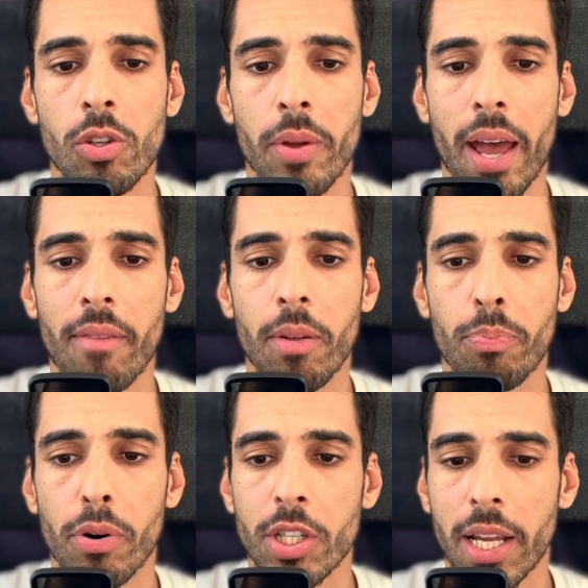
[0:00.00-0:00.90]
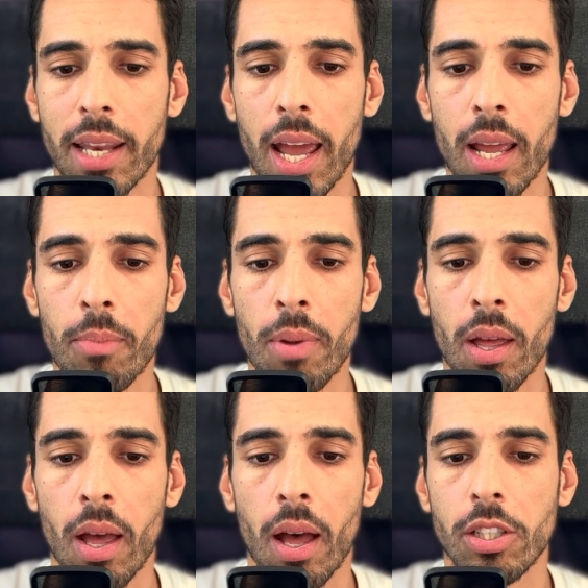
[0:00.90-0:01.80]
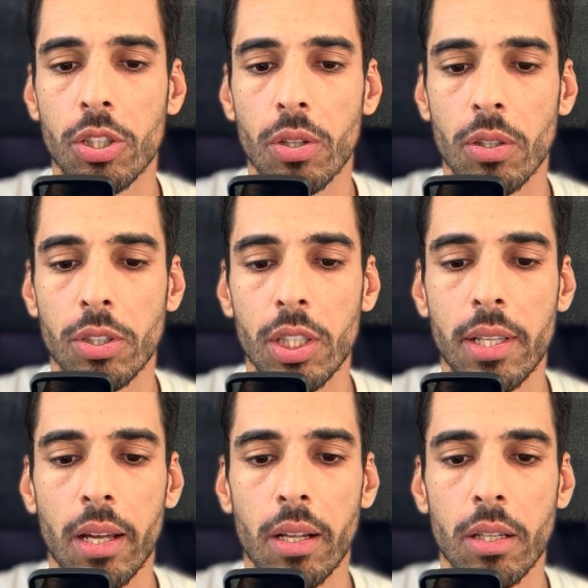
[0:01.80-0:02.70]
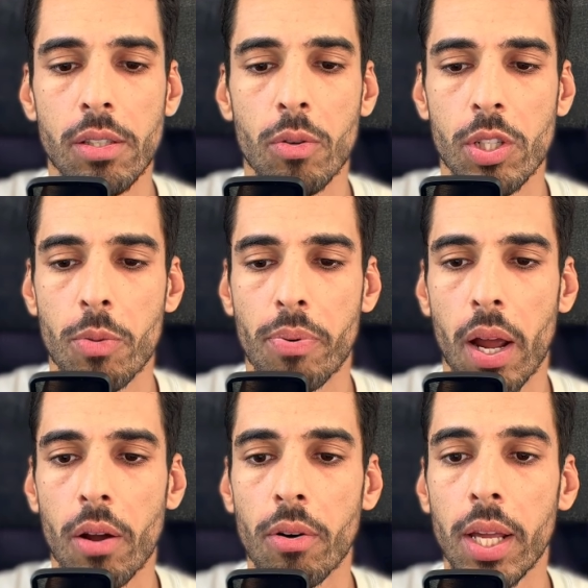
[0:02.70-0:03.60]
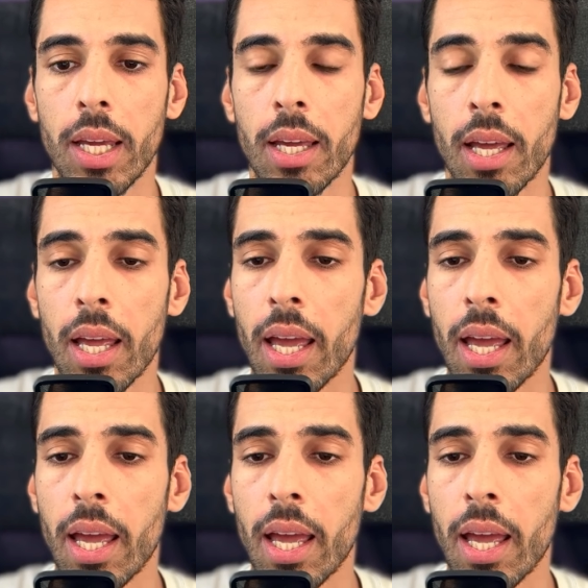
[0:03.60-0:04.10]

So you have the project name, additional details, what's the priority,